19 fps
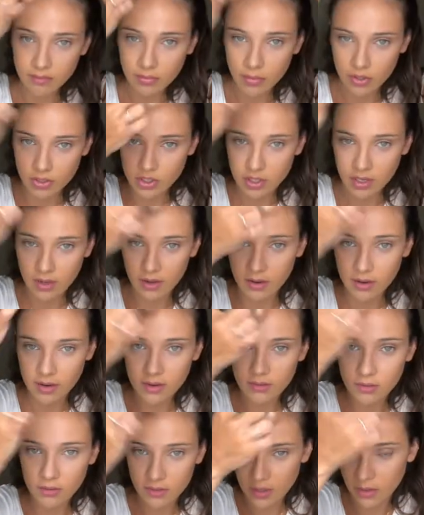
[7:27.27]
push down.
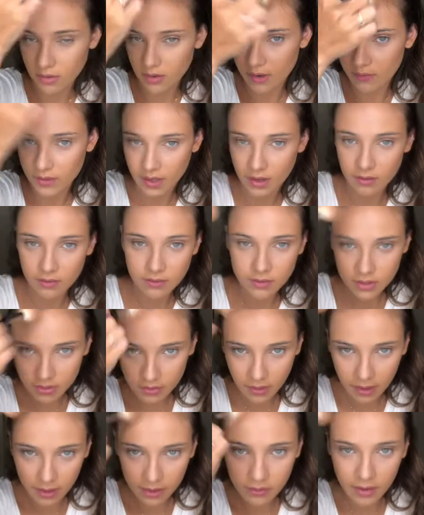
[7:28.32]
You don't have to have too
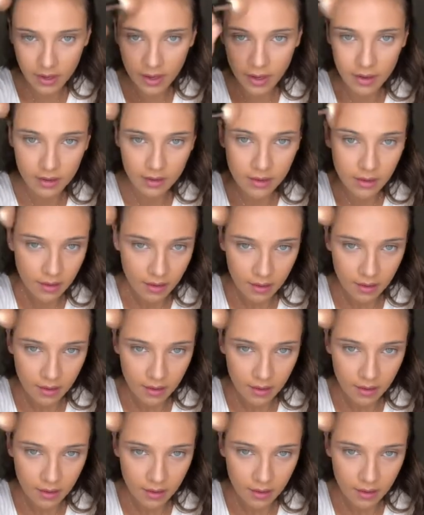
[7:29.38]
light of a hand.